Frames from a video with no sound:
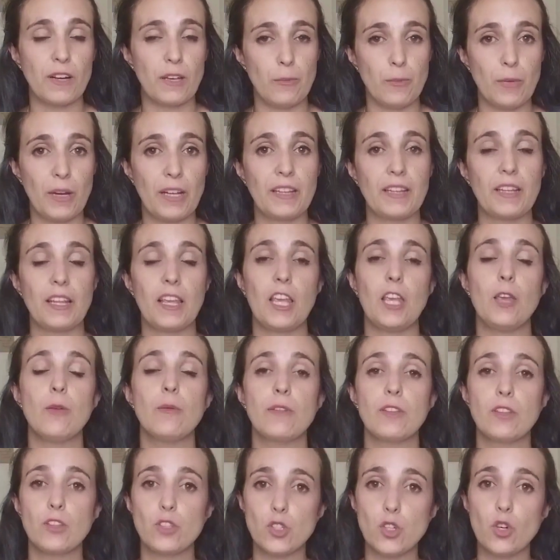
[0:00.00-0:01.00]
but
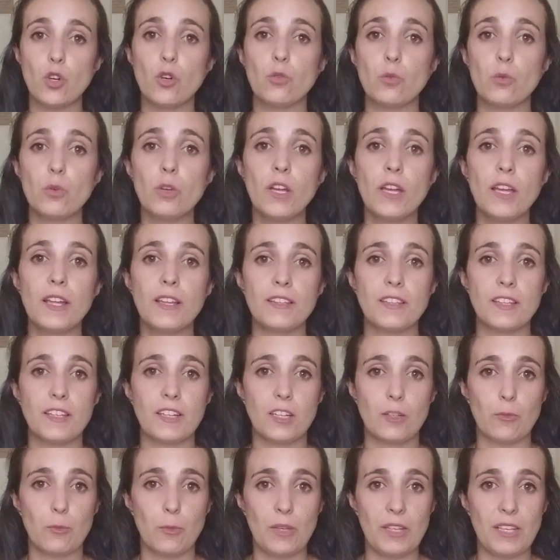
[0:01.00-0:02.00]
even though they
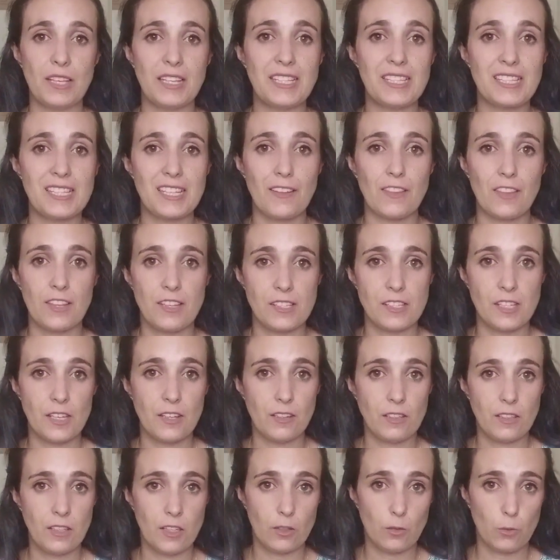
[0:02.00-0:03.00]
can be inside the
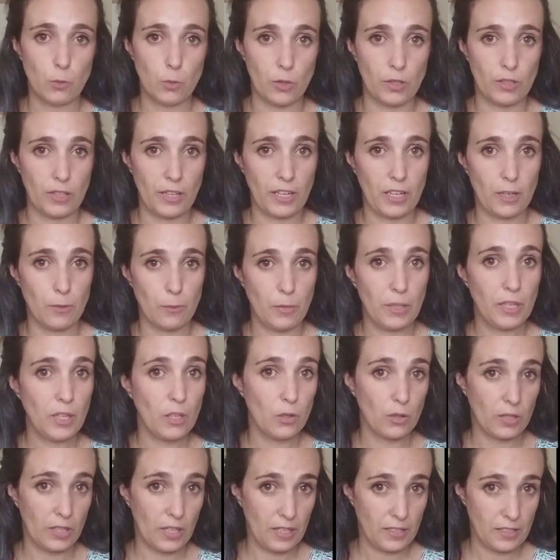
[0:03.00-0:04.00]
same network, they can be
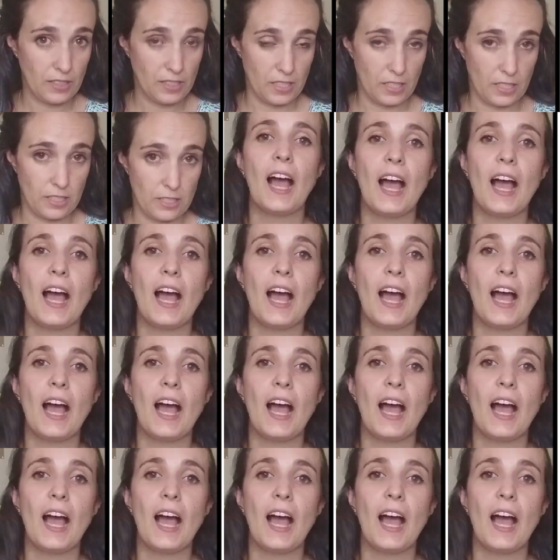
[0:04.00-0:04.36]
connected.